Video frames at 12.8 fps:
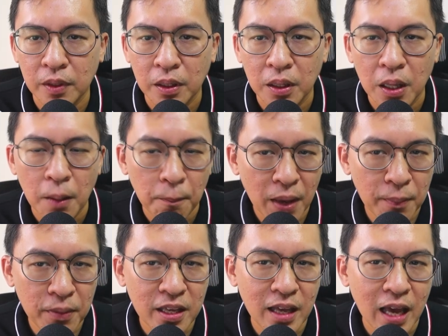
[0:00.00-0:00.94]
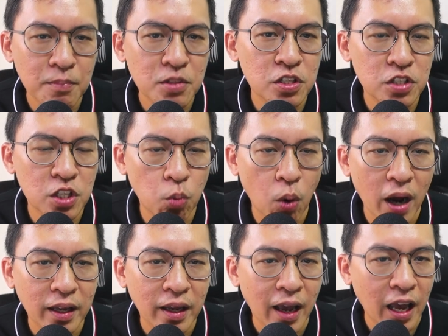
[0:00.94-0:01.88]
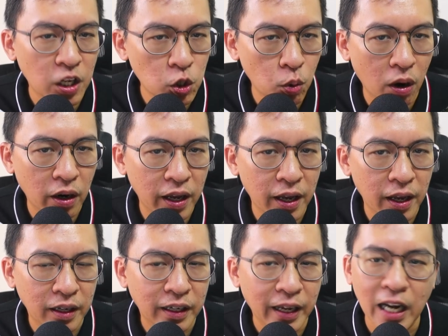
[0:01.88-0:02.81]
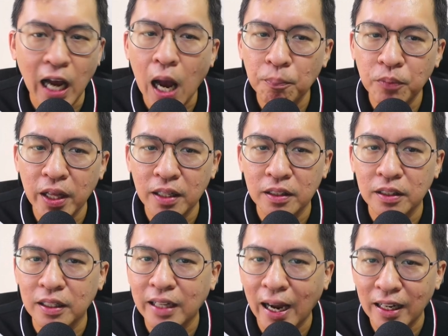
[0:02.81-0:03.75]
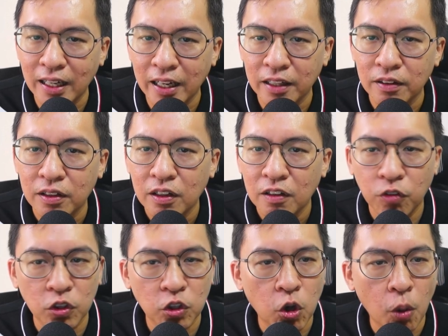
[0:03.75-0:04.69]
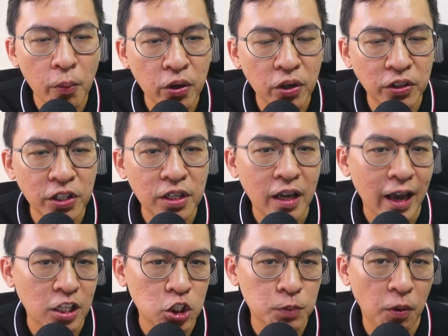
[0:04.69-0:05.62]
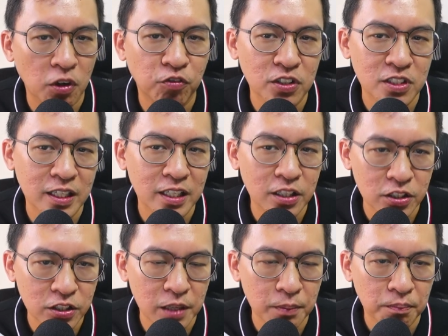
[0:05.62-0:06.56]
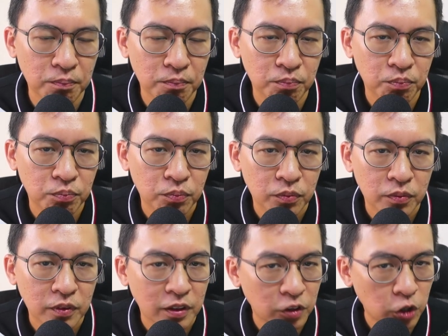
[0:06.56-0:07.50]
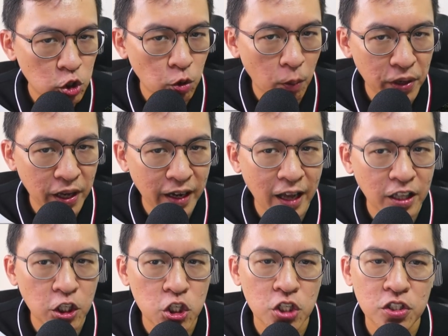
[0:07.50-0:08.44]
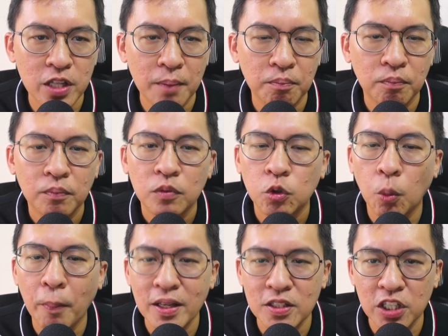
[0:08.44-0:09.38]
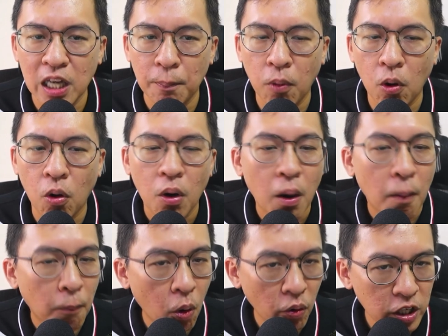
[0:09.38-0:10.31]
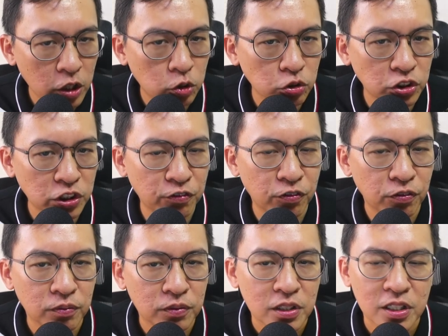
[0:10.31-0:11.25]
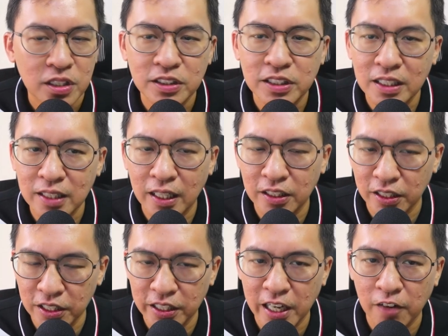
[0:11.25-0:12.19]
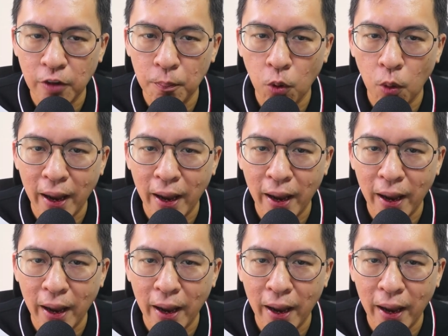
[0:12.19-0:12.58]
Maybe MCCY and URA can update the guideline for the community and sport facility scheme. This will be an addition step to make Singapore more inclusive, just like the IKEA rainbow bag.